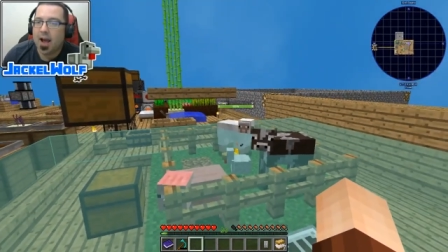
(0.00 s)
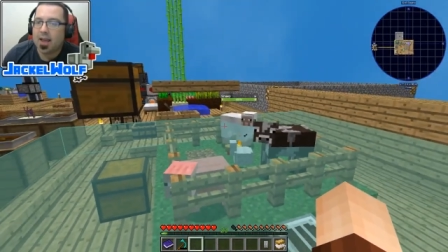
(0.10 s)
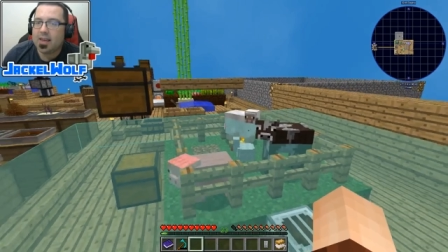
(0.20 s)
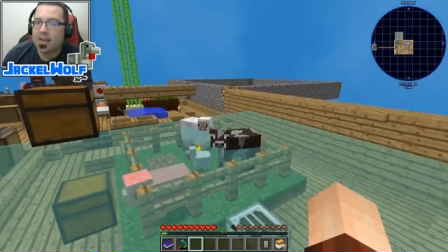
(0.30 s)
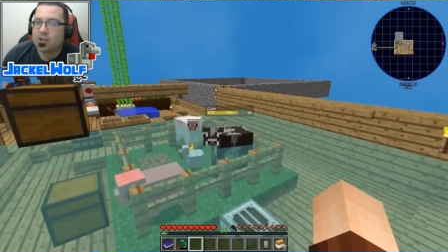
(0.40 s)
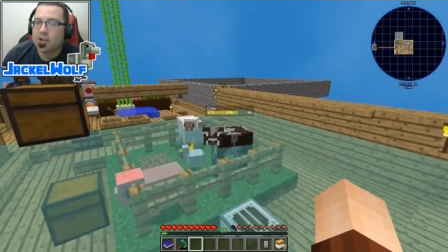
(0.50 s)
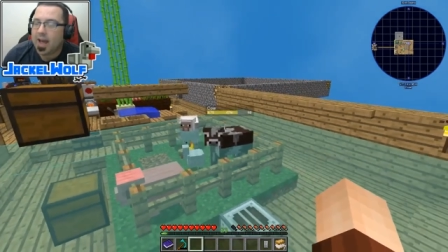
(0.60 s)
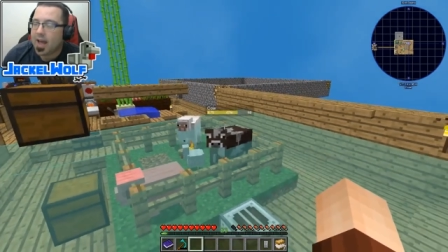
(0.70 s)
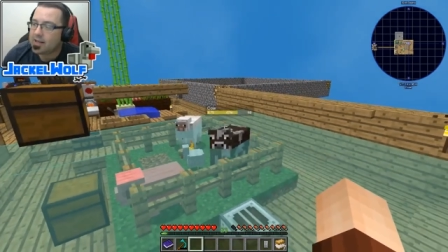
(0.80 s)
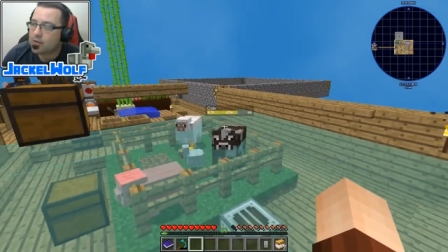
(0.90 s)
Each
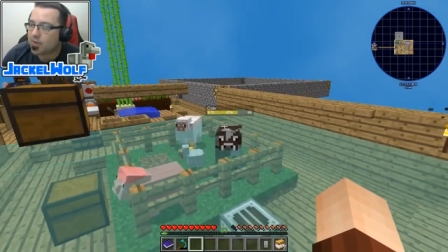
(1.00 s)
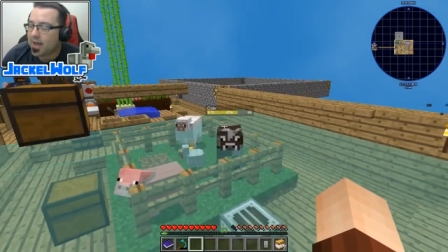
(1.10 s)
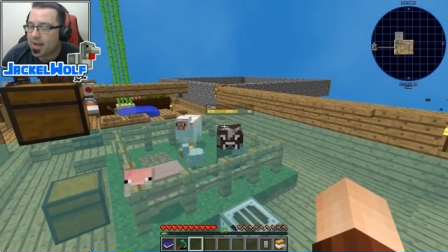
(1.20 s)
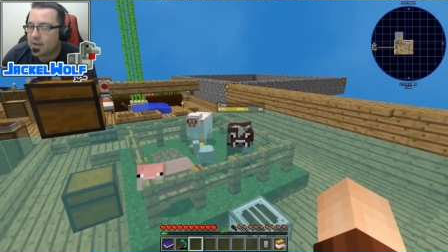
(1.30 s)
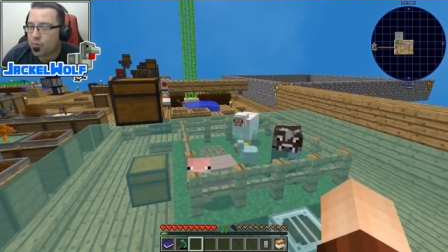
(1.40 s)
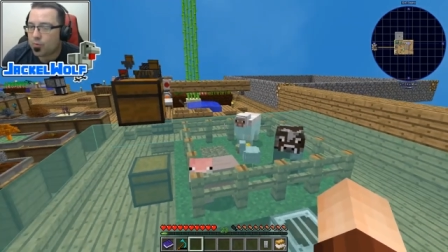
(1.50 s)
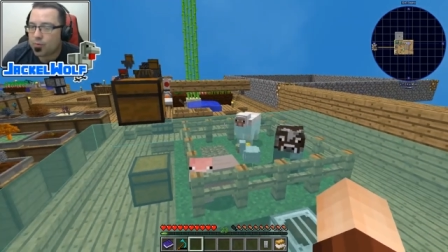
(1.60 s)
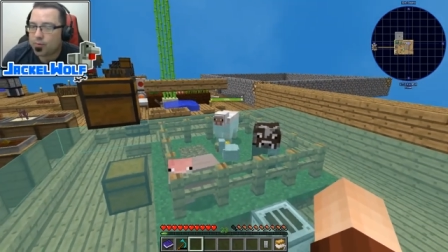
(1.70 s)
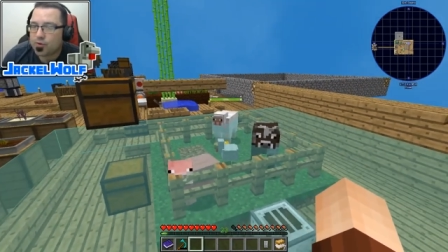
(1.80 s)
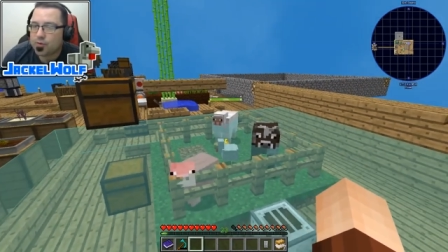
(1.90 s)
adult animal will
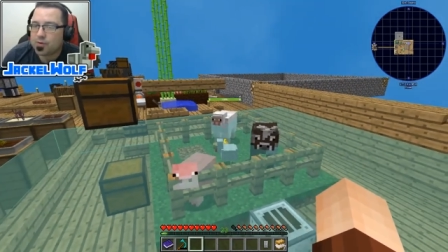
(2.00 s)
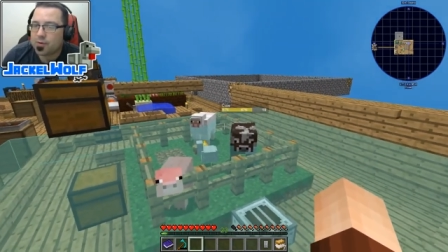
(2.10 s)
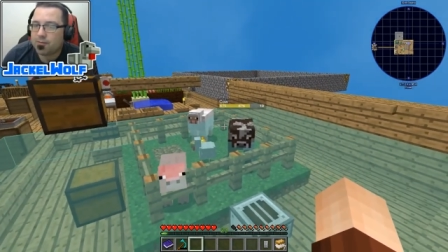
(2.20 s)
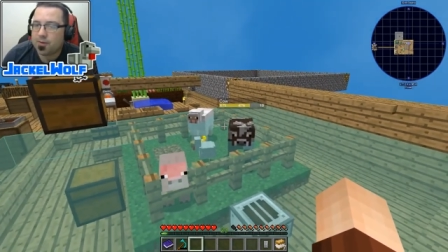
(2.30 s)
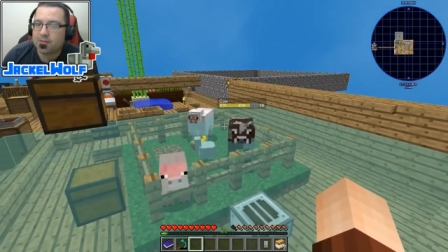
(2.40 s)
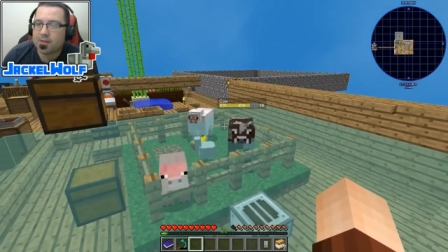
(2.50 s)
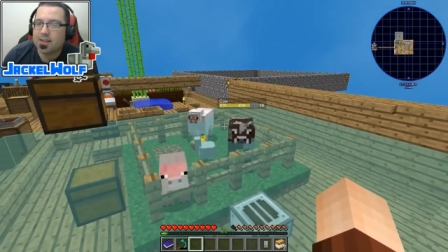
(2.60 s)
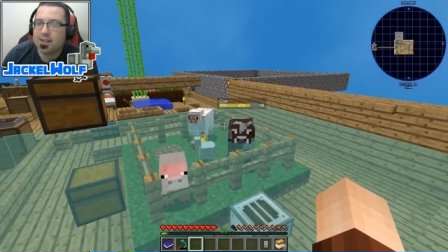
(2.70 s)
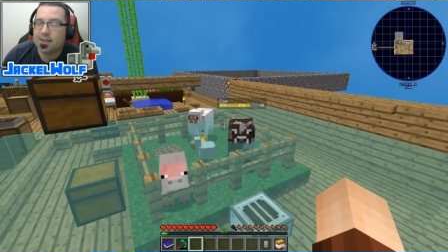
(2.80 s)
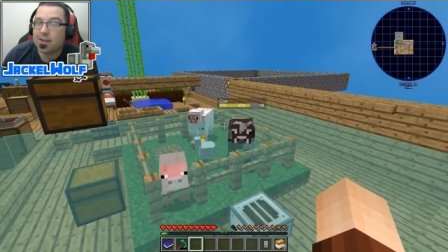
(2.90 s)
produce
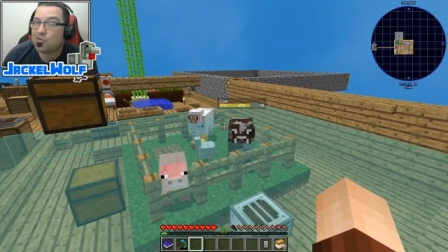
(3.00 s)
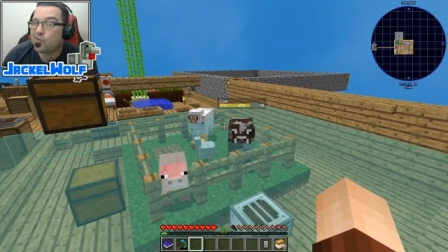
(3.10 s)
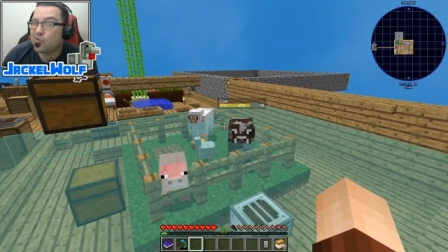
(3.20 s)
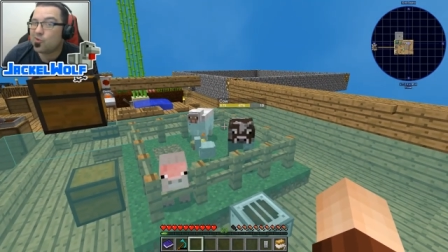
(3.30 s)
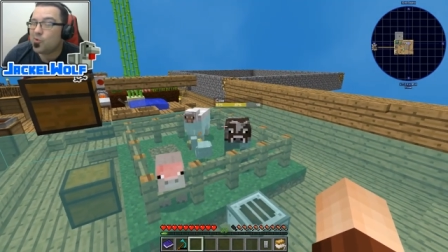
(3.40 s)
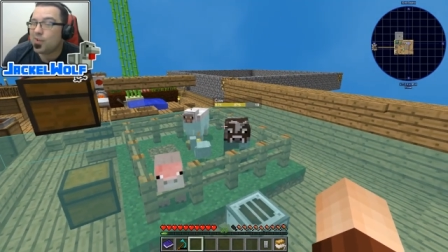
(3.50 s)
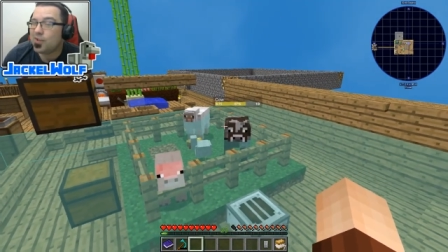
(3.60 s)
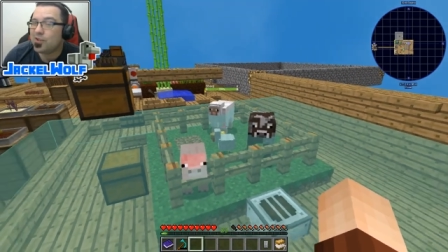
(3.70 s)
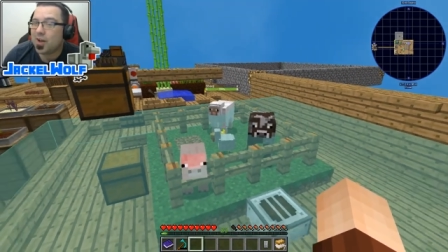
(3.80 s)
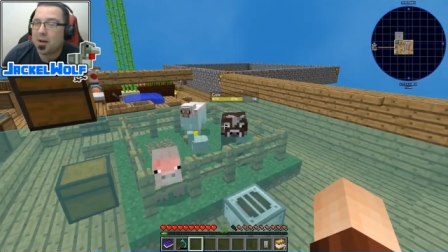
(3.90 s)
15
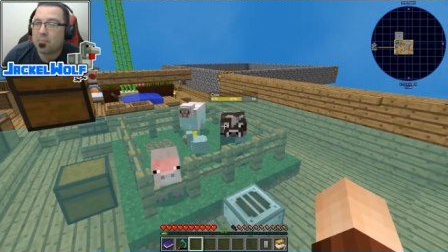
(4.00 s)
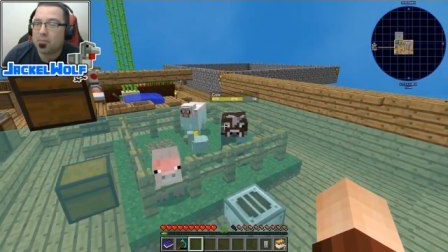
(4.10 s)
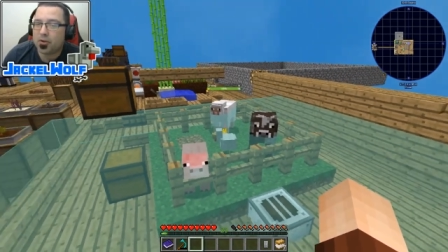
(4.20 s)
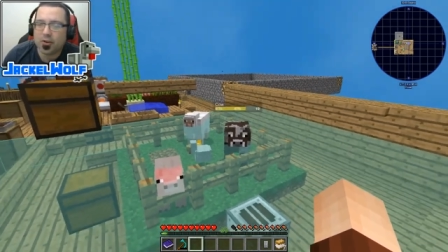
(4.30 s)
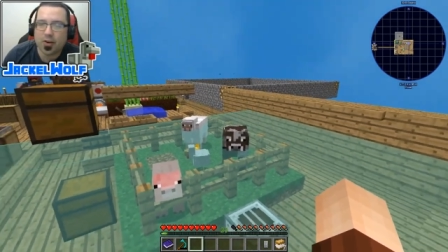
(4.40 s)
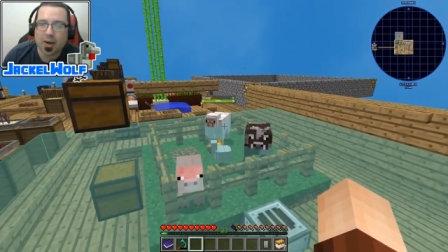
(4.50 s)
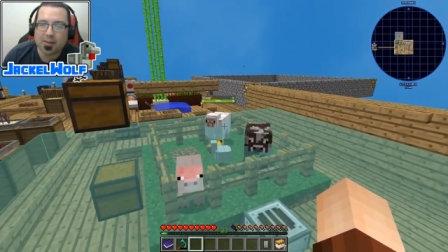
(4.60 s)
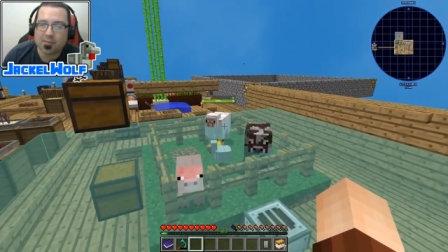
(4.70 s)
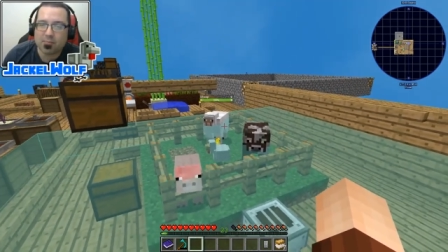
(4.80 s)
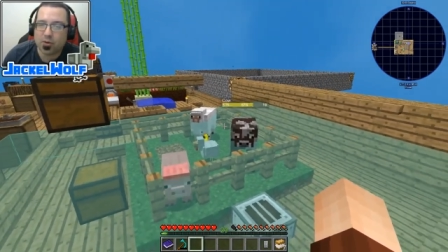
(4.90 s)
sewage uh, per, I
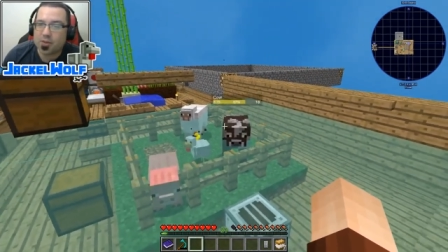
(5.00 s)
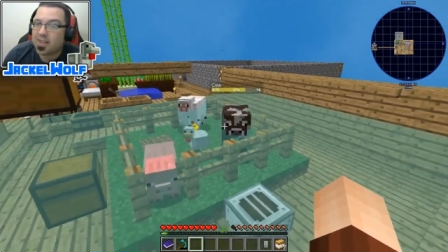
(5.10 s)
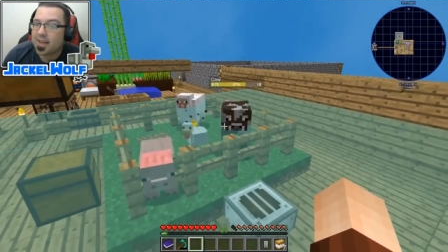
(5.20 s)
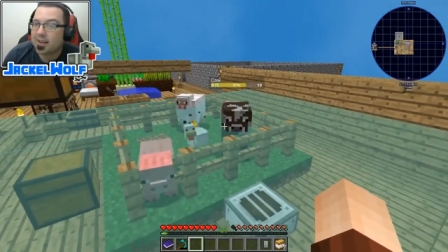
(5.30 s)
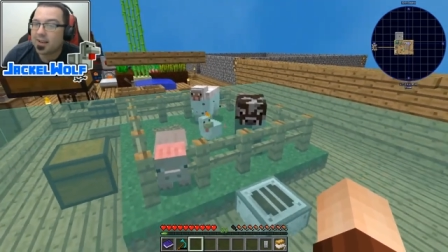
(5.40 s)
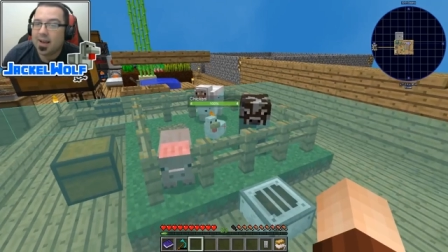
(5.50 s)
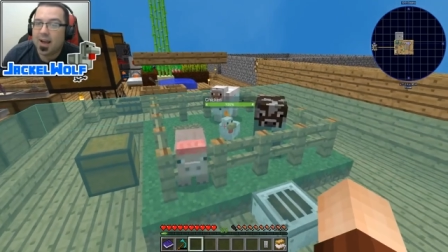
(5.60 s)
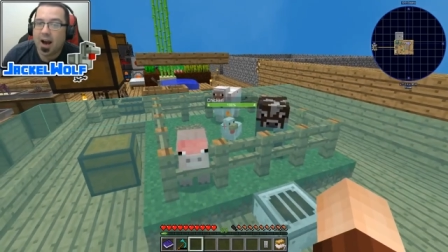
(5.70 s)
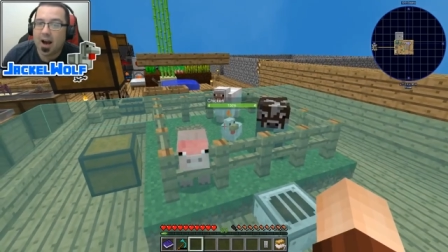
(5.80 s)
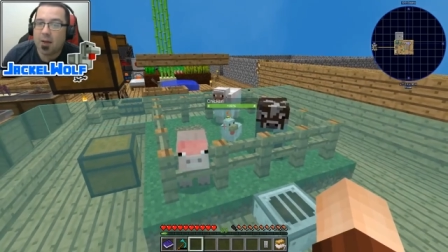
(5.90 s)
guess, in per tick.
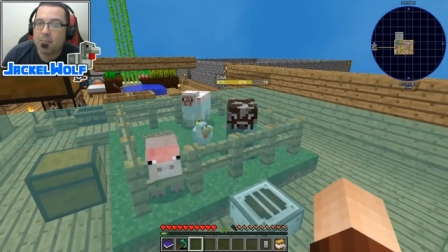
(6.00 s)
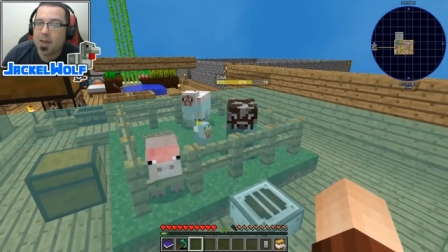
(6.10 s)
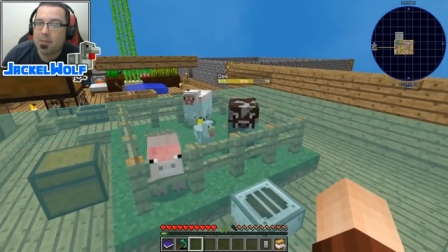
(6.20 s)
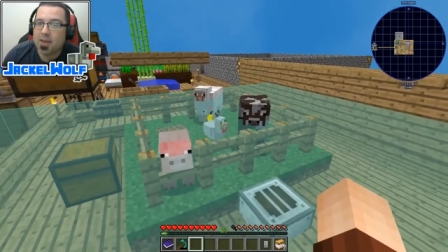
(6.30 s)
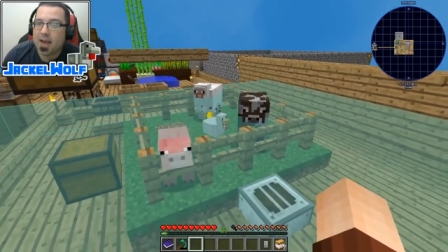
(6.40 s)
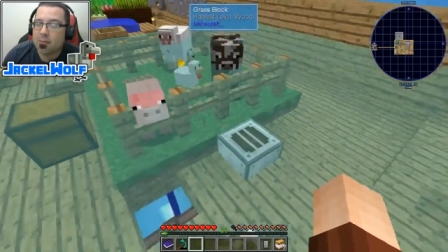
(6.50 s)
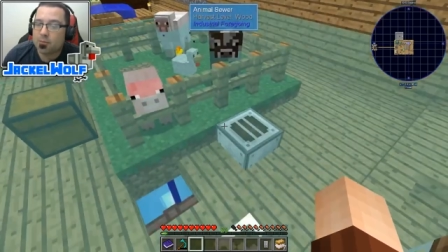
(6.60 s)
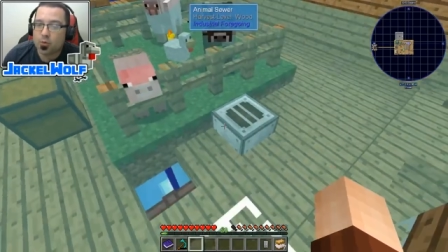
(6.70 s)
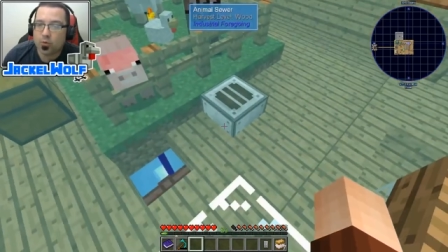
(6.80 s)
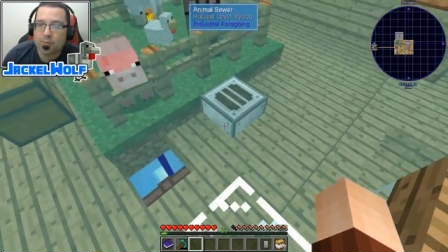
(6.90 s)
Uh, baby
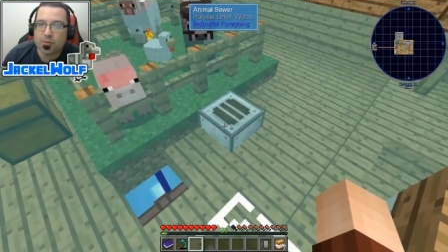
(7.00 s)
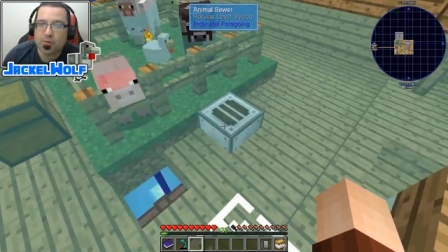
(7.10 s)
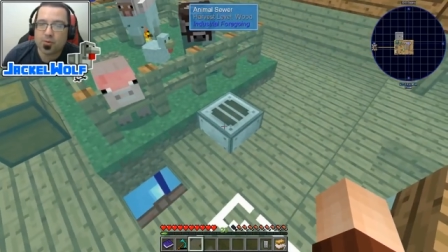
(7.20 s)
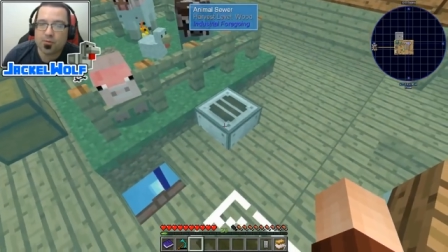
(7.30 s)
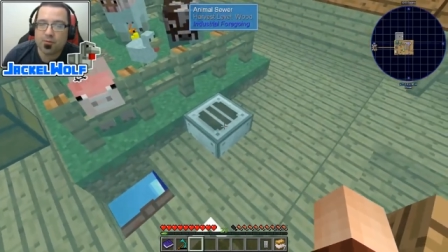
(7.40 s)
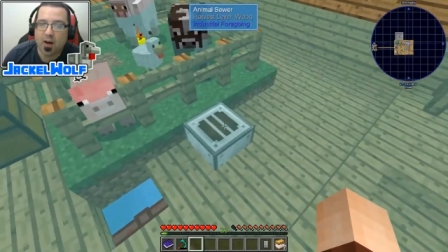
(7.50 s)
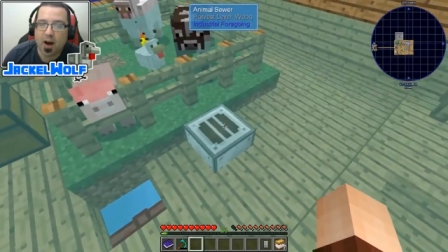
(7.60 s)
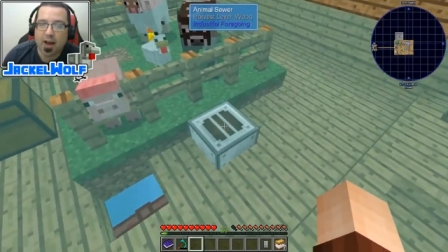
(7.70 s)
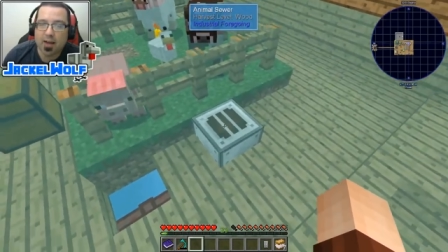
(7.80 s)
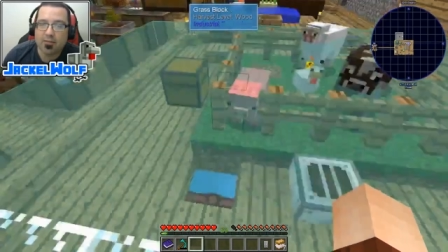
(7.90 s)
animals only produce
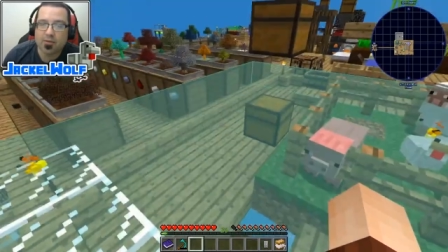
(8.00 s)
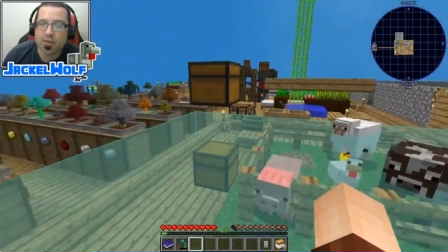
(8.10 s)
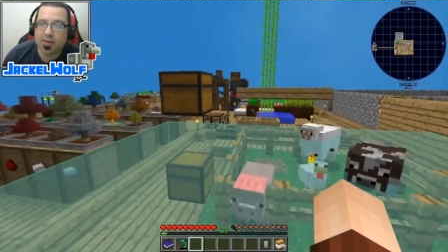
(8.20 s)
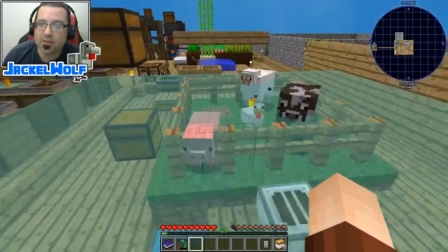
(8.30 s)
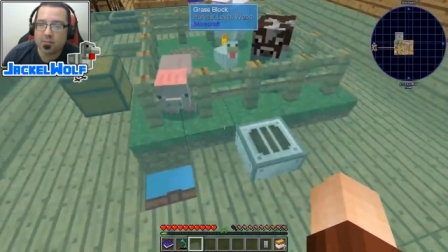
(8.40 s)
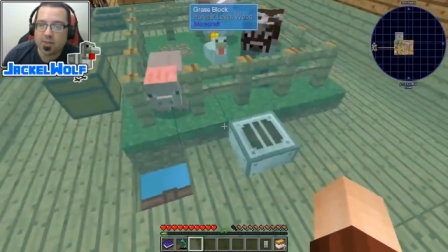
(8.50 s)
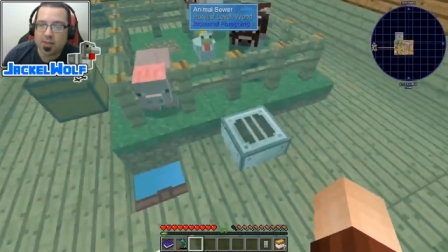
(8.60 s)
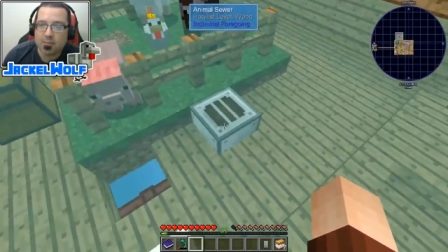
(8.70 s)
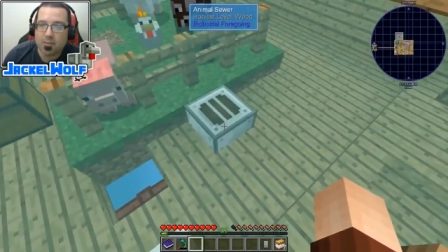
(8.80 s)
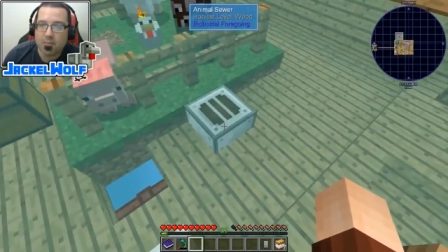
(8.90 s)
five, so that's something to keep in